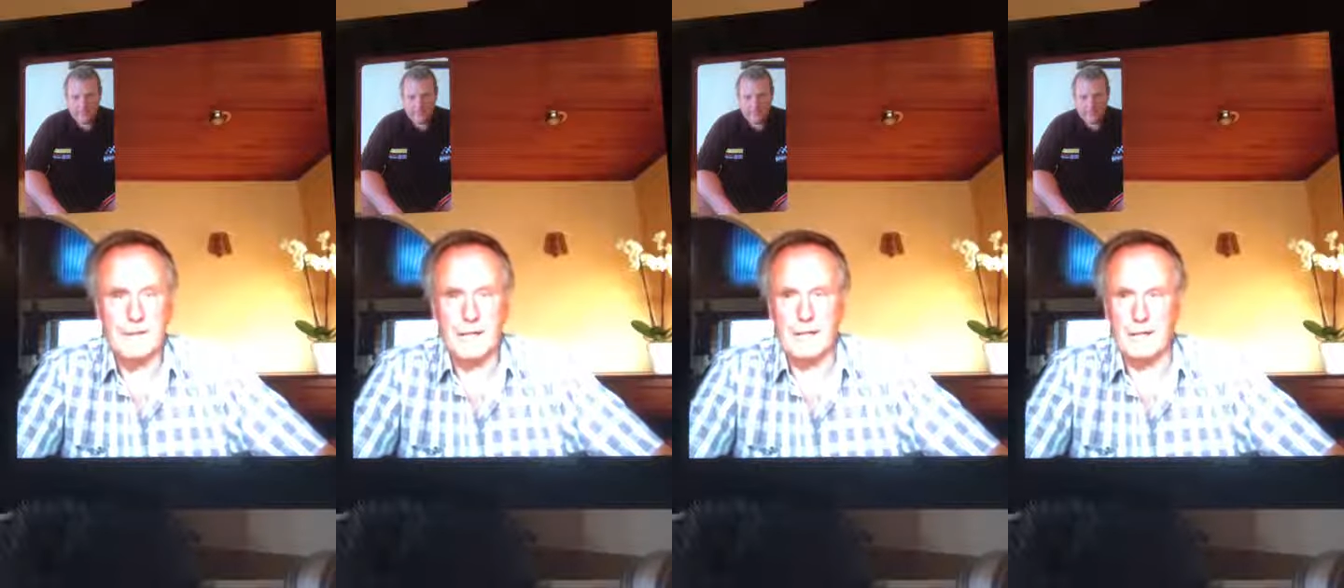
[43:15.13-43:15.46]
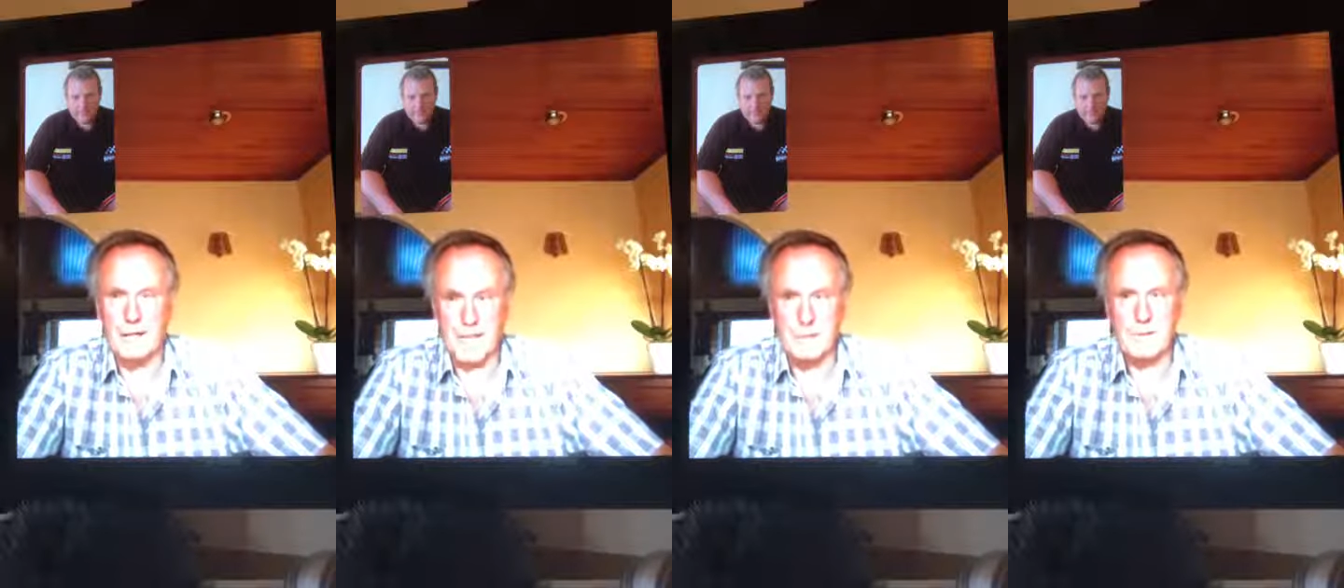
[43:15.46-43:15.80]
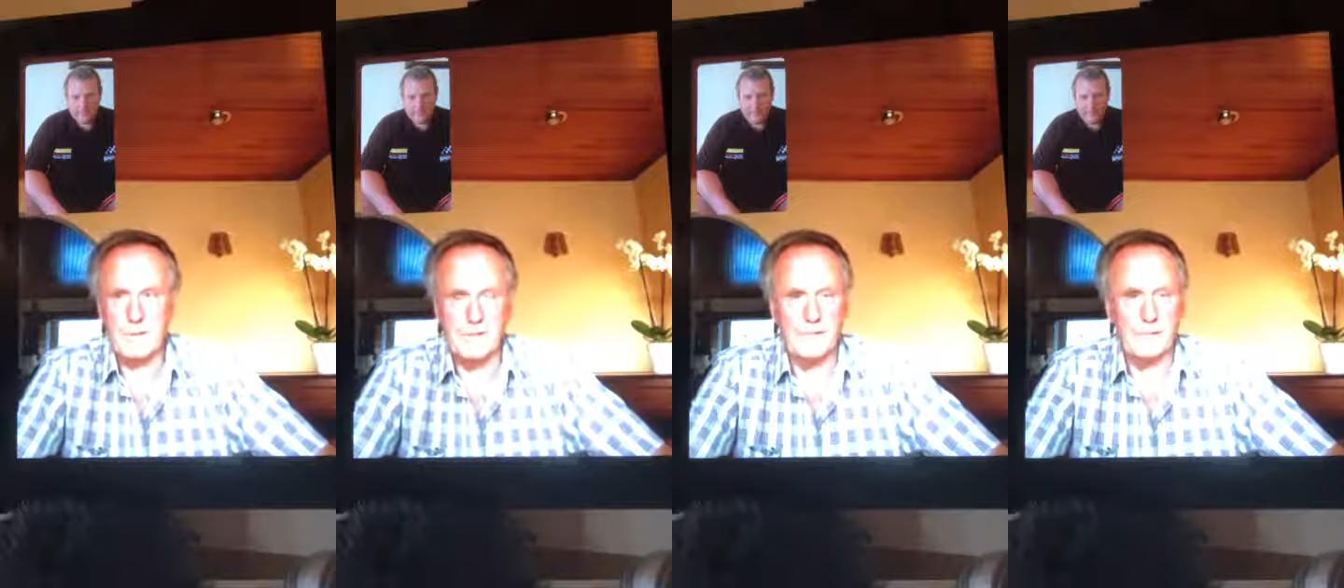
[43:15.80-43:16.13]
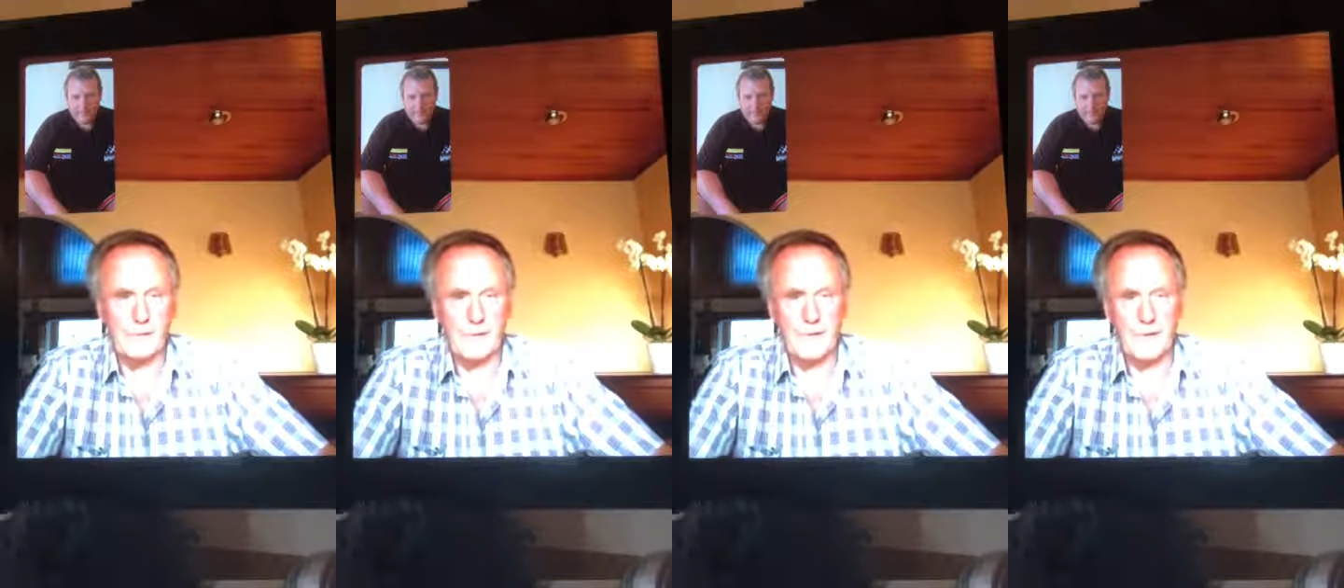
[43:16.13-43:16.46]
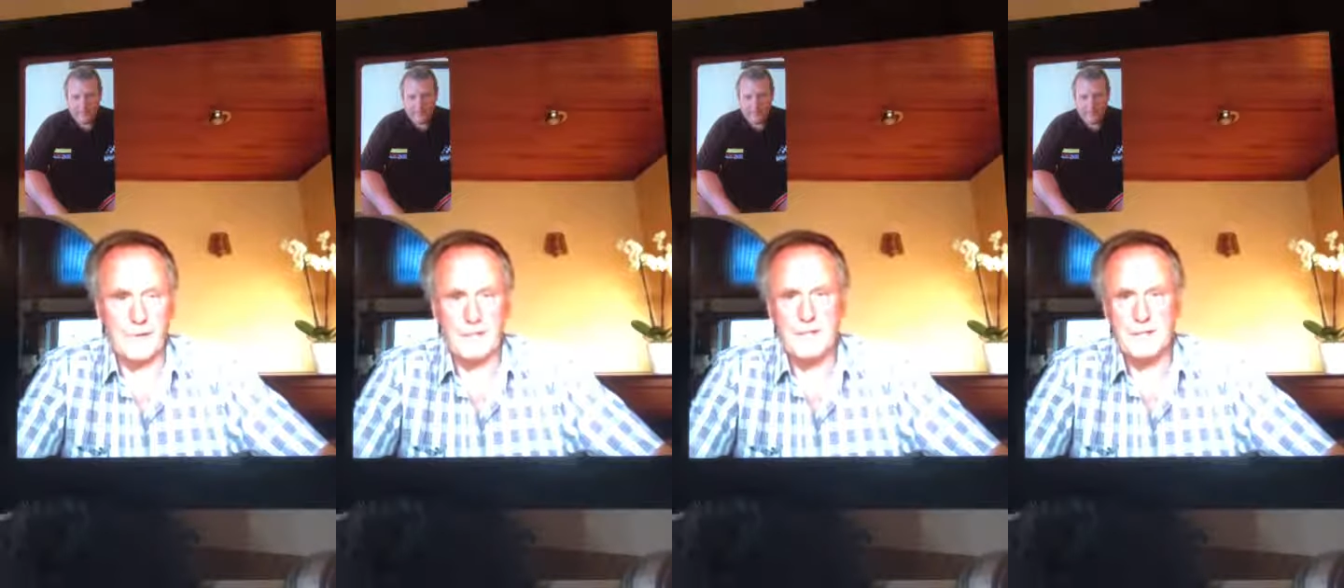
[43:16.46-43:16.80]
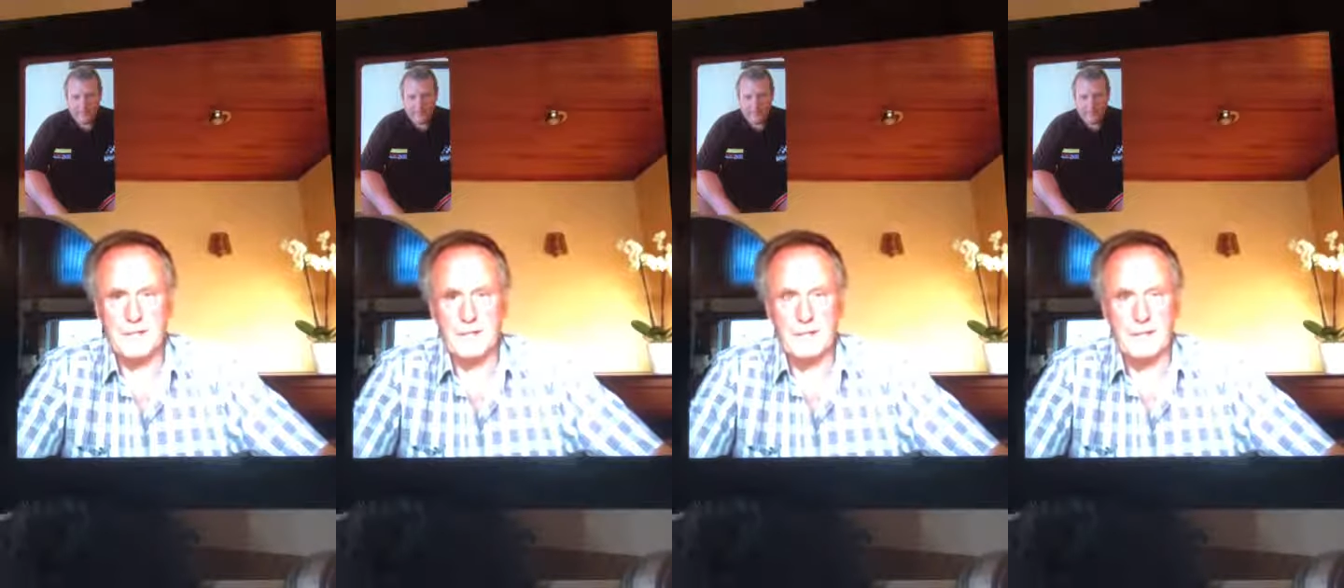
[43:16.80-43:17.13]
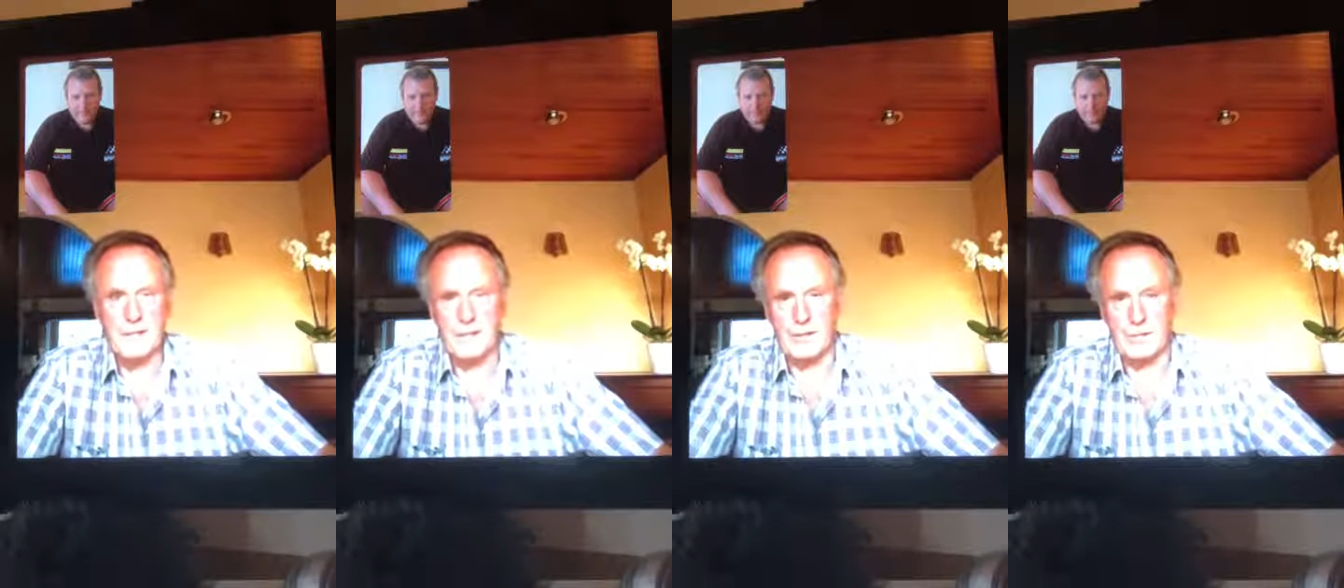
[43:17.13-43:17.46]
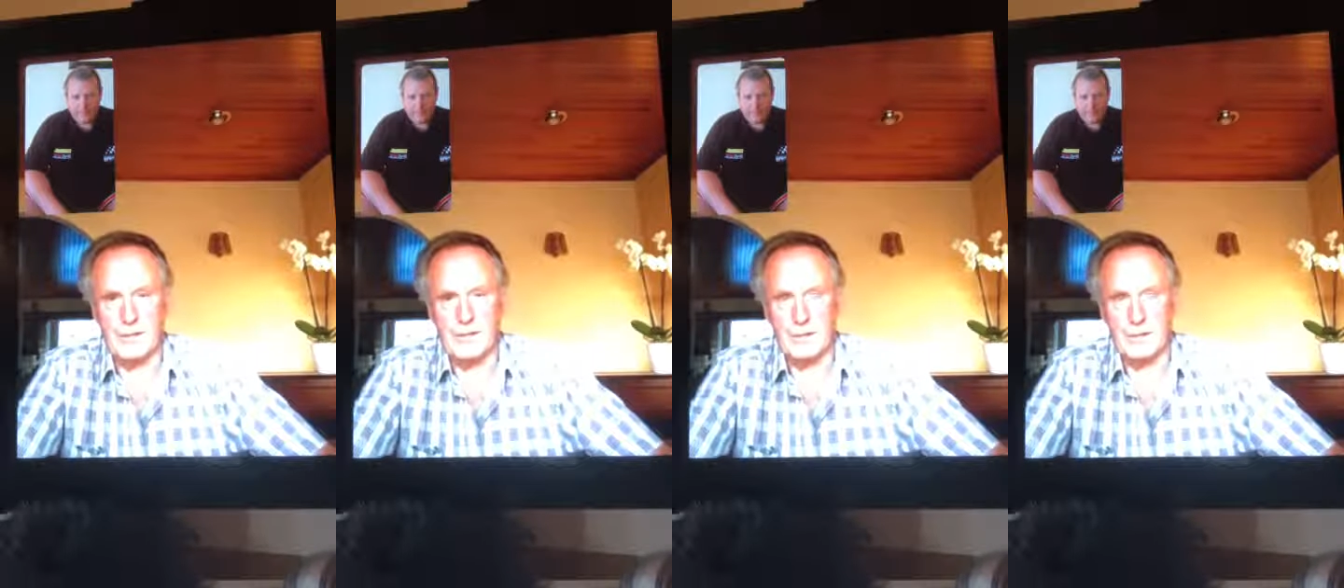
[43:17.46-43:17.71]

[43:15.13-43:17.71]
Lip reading: and the tips of the fir trees on